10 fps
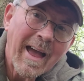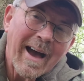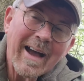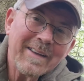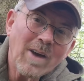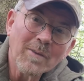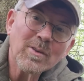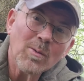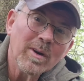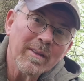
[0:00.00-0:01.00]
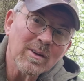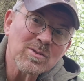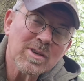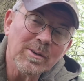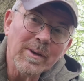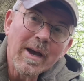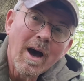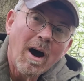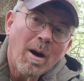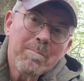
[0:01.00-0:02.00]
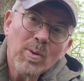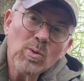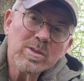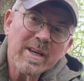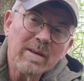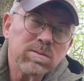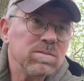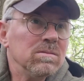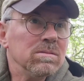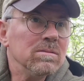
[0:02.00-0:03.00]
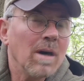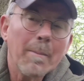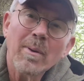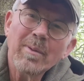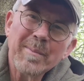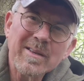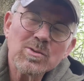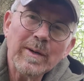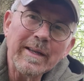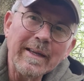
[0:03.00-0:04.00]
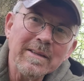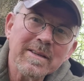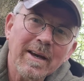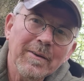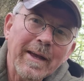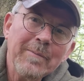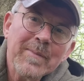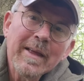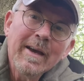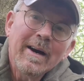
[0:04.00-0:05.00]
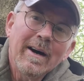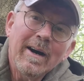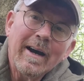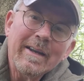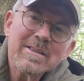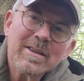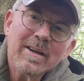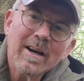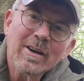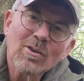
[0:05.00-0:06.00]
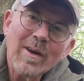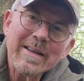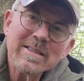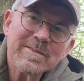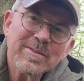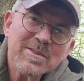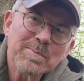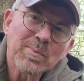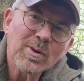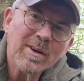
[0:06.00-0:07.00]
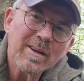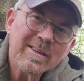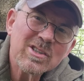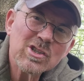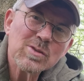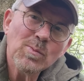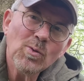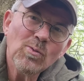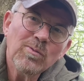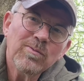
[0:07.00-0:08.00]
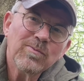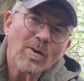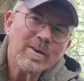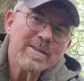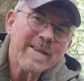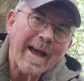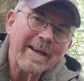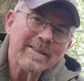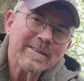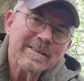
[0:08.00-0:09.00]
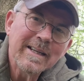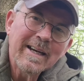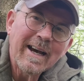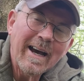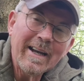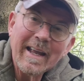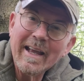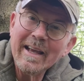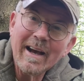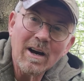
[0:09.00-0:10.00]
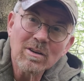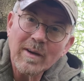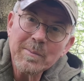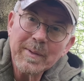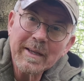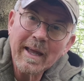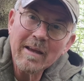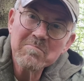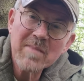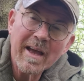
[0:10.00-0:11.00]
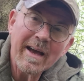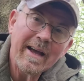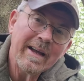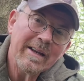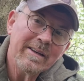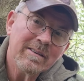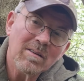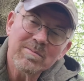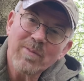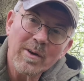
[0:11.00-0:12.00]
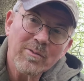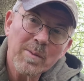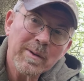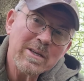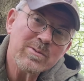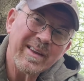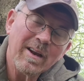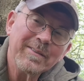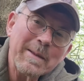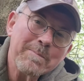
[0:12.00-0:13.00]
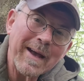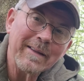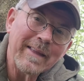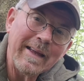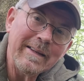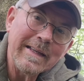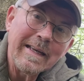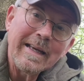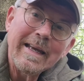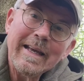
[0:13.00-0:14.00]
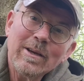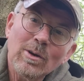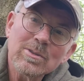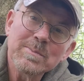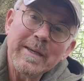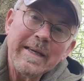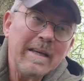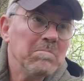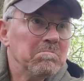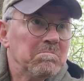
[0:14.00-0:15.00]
And I've got one of those too. I bought it probably about 20 years ago now. And it's a Gransfors small forest axe. And a great bit of kit. And I'm very, very pleased with it. I think back then it cost me